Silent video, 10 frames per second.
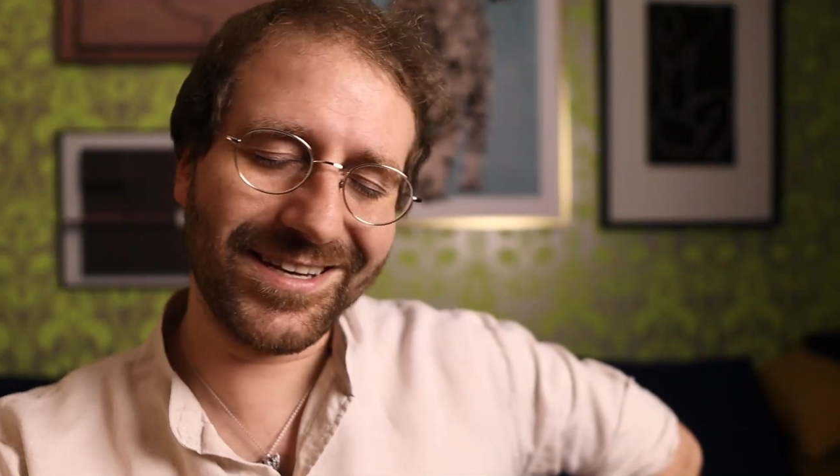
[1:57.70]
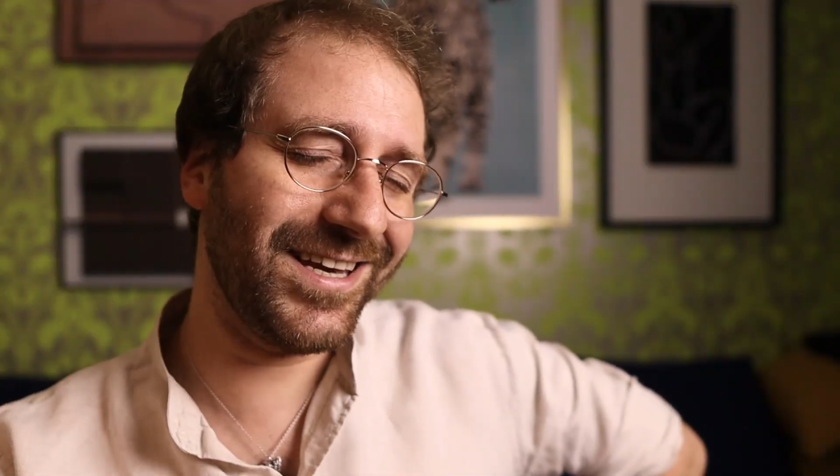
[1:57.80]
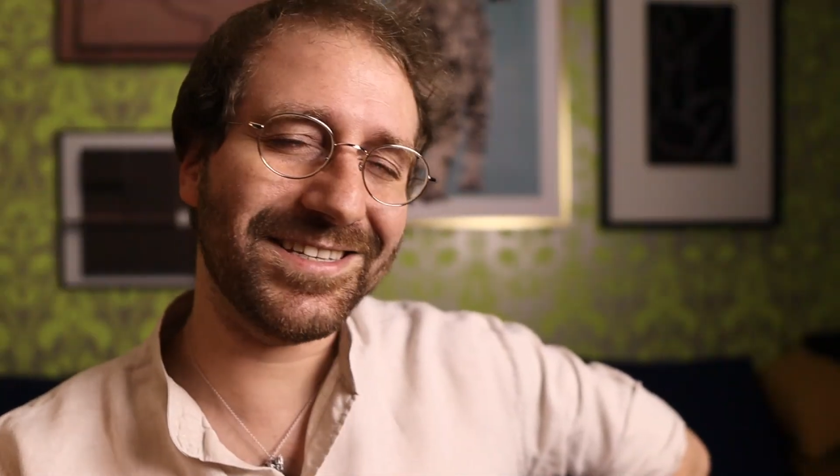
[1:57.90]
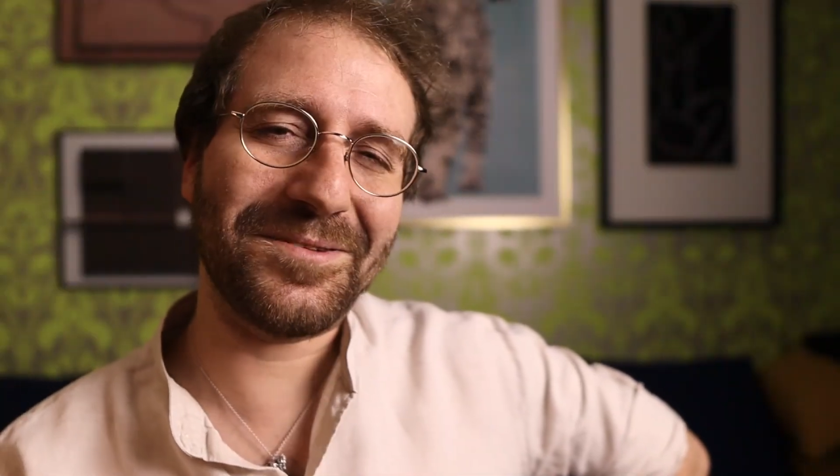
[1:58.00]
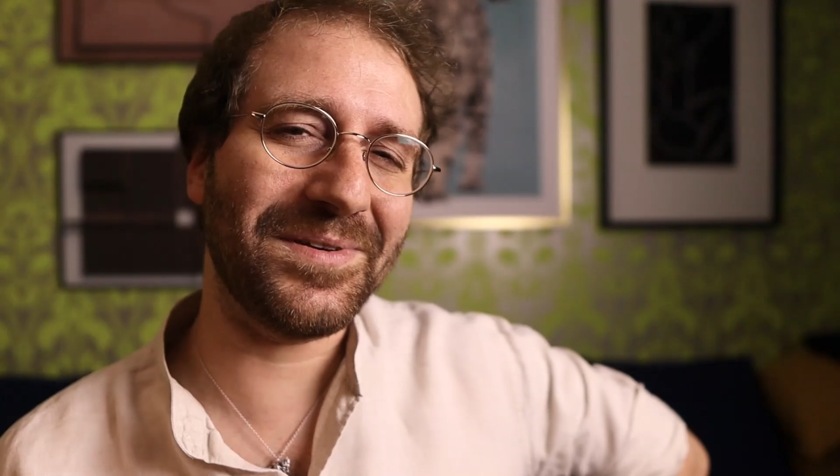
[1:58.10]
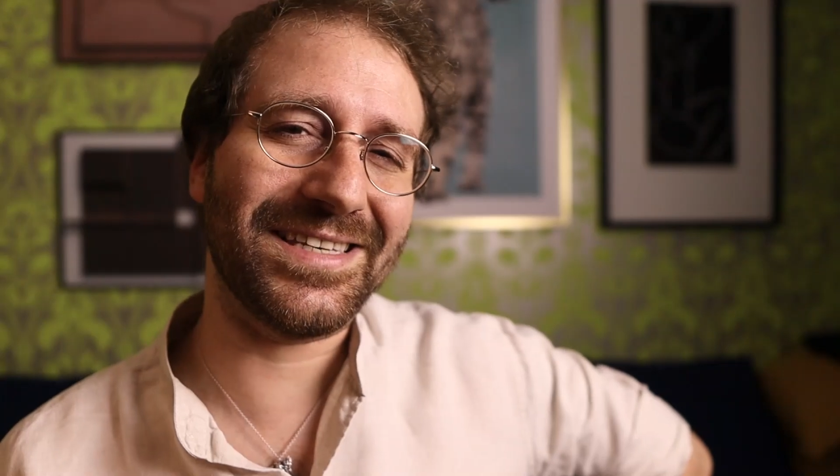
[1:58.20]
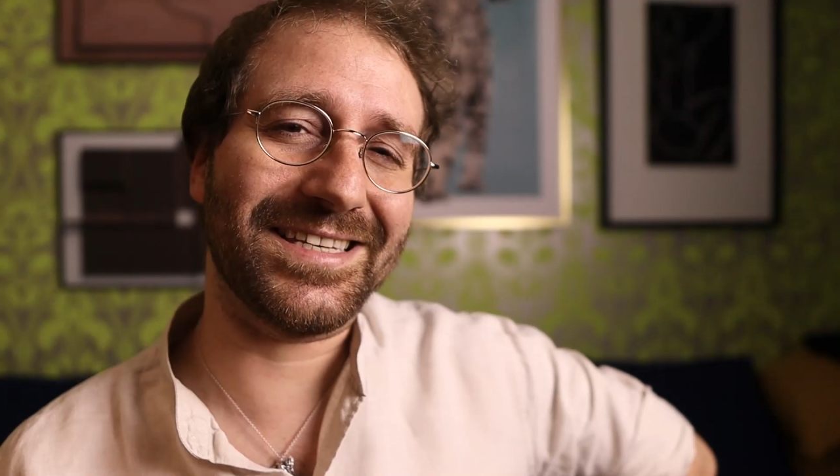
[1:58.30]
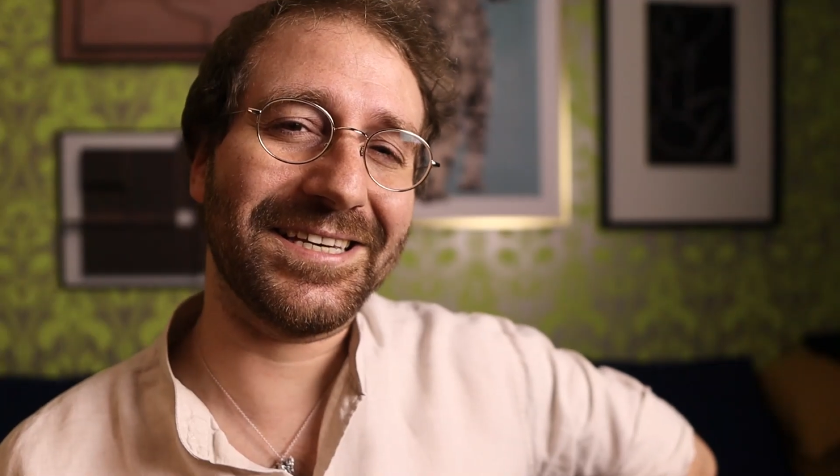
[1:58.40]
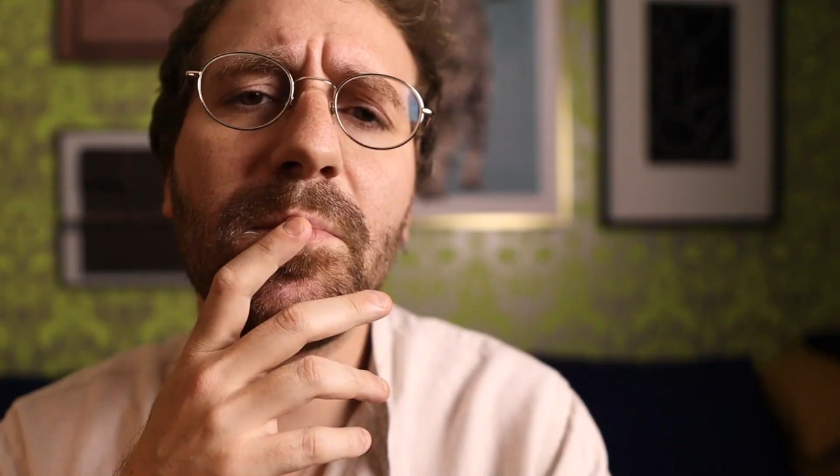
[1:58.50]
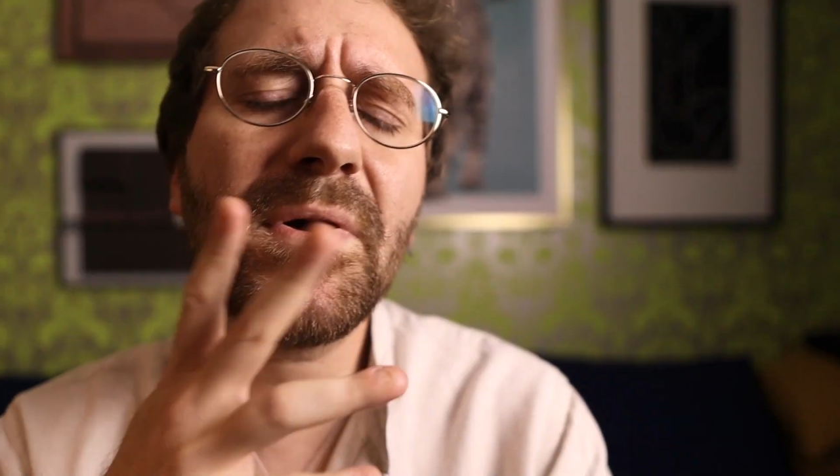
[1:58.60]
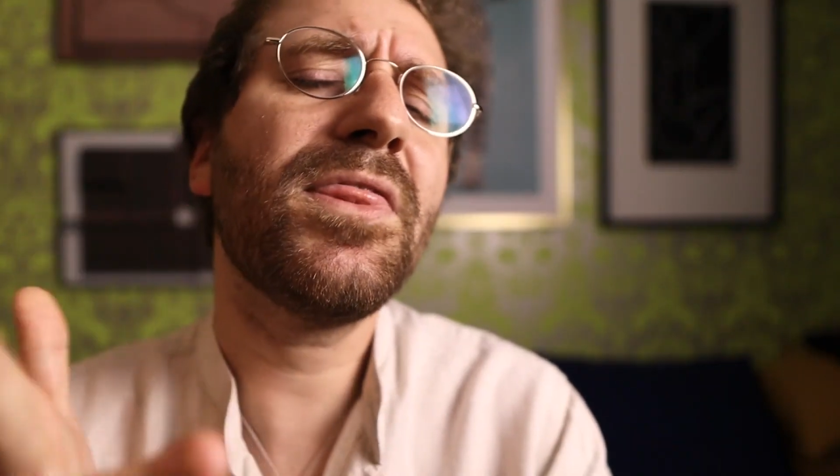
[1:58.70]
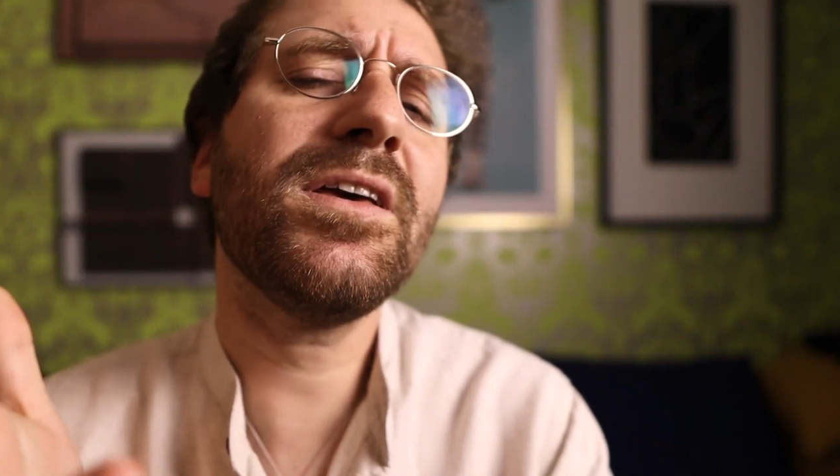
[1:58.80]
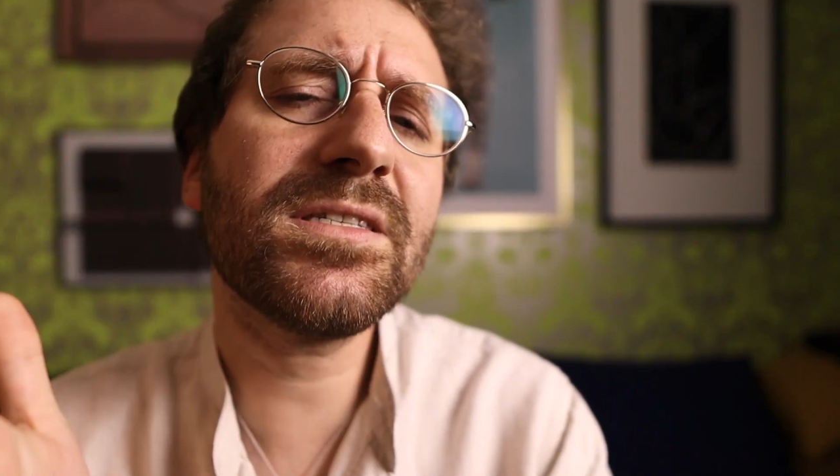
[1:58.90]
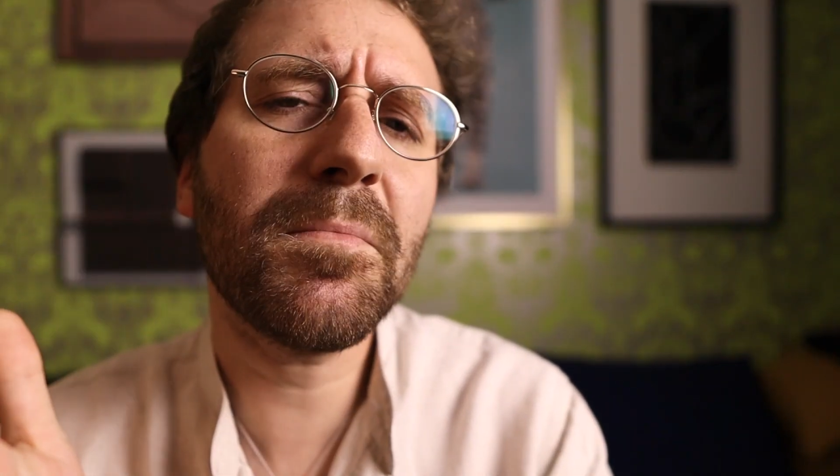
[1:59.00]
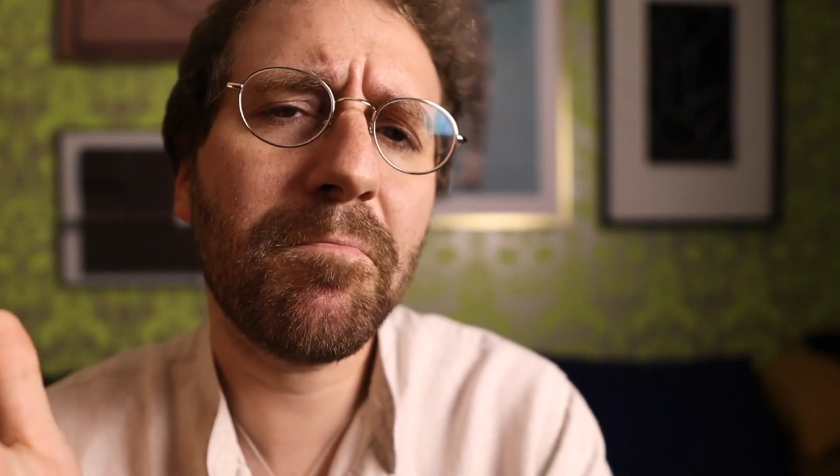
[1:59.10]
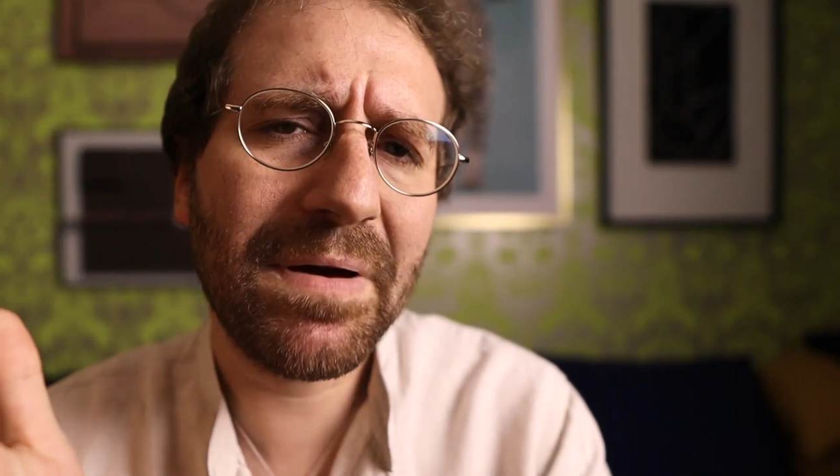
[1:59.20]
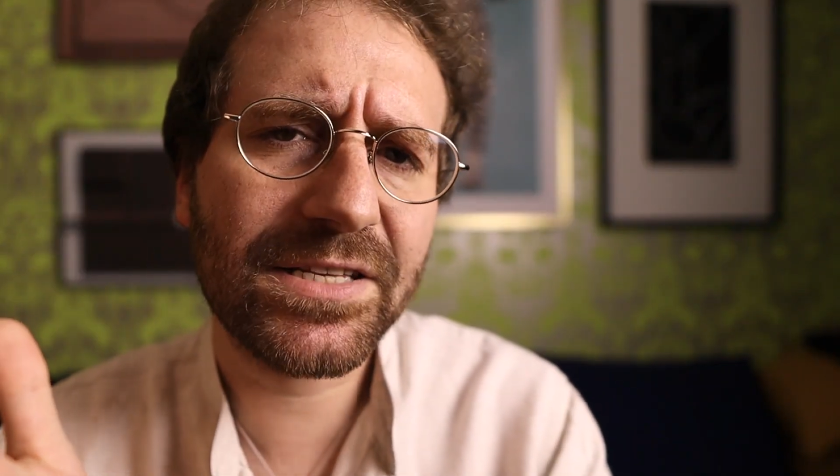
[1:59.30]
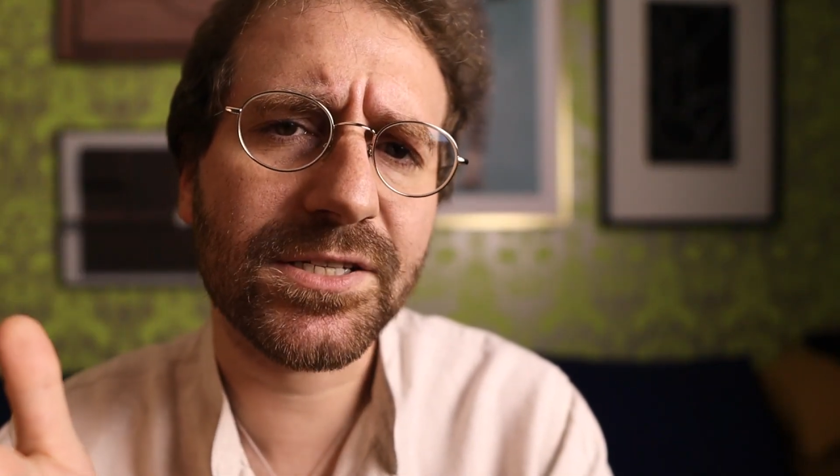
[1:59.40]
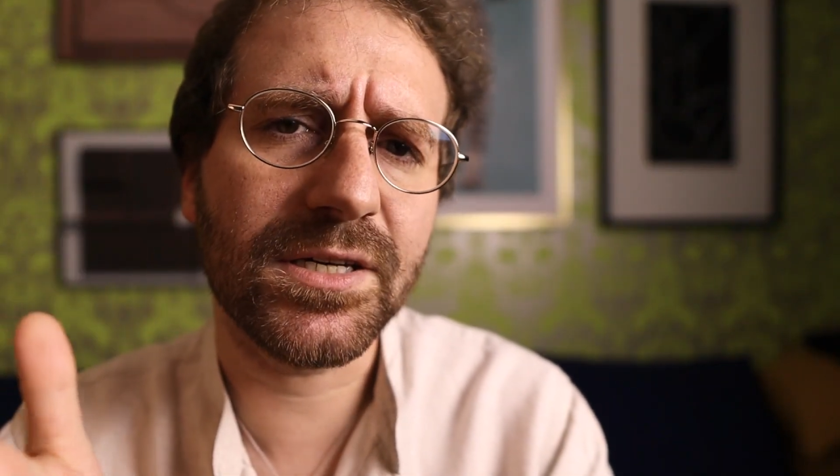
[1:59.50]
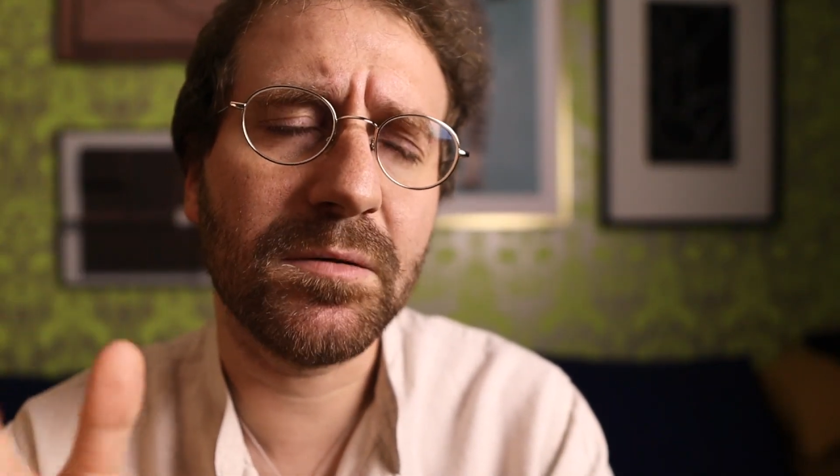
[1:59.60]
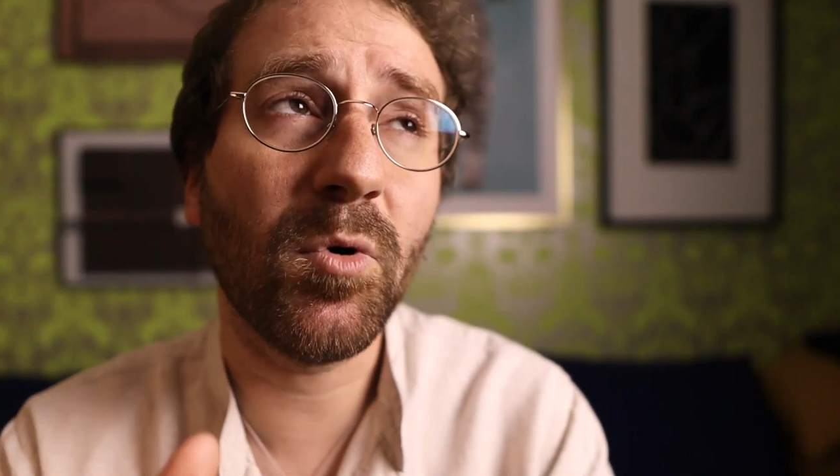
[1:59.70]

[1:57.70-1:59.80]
Easy peasy. But there's a better,